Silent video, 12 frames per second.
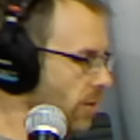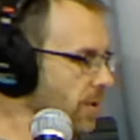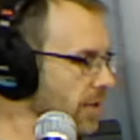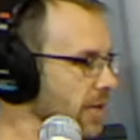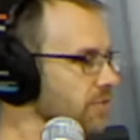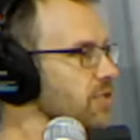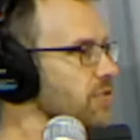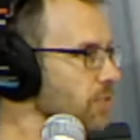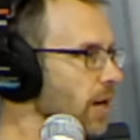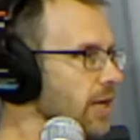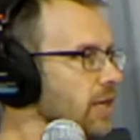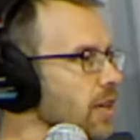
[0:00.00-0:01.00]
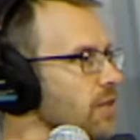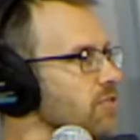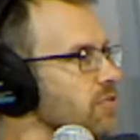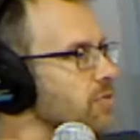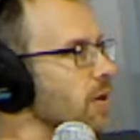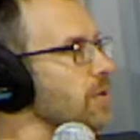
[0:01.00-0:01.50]
right, left, left, right, left,
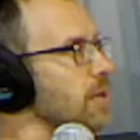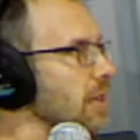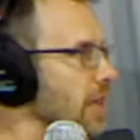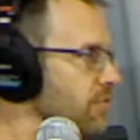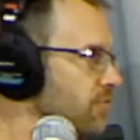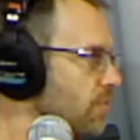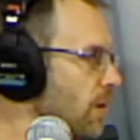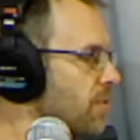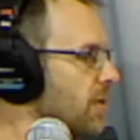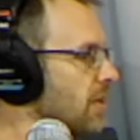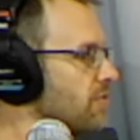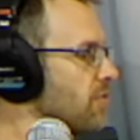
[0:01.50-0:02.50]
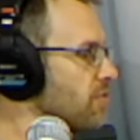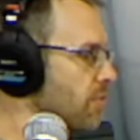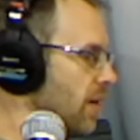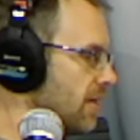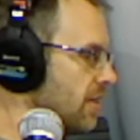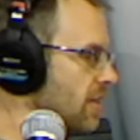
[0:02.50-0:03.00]
left, right, right, left, right, right, left, left,
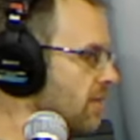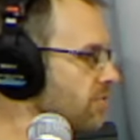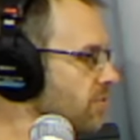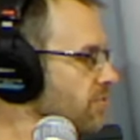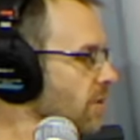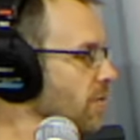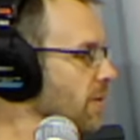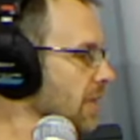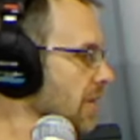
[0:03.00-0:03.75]
right, left, left, right, right,